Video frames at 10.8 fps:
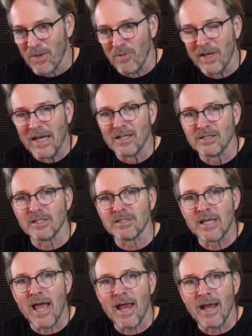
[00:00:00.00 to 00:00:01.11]
Well, needless to
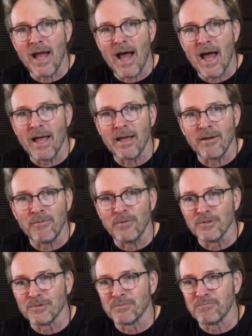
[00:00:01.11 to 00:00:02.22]
say, I
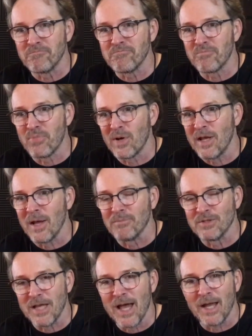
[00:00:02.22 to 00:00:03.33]
was pretty
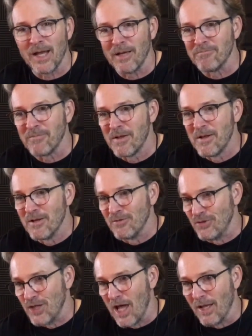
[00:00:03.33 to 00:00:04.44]
upset and
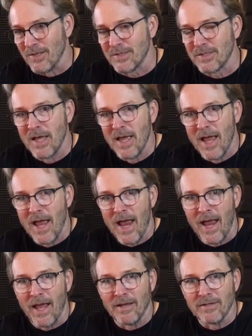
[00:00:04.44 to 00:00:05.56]
jealous,
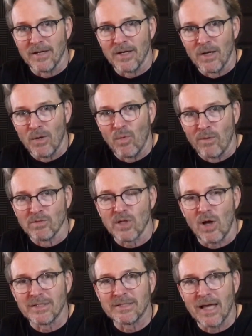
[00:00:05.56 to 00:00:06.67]
and when it was
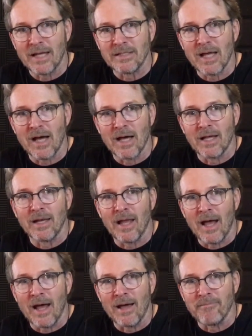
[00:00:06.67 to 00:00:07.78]
all said and done,
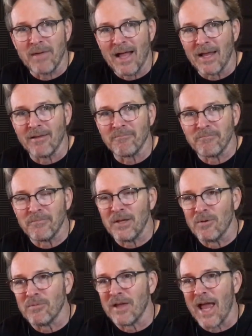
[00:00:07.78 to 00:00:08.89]
I
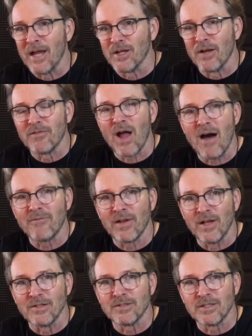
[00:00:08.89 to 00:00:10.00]
gained enough
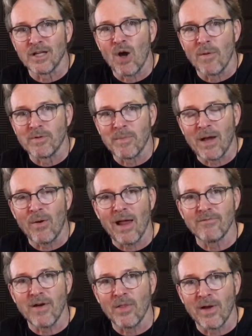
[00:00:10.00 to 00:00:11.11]
confidence to go up to my
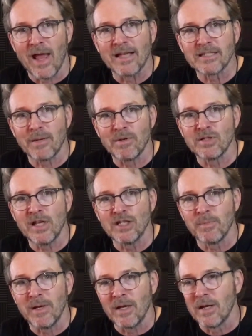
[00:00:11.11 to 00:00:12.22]
grandfather and ask him to
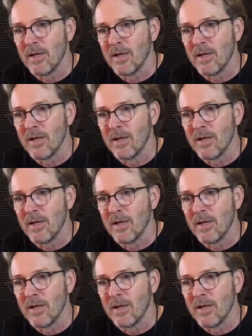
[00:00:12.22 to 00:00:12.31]
teach me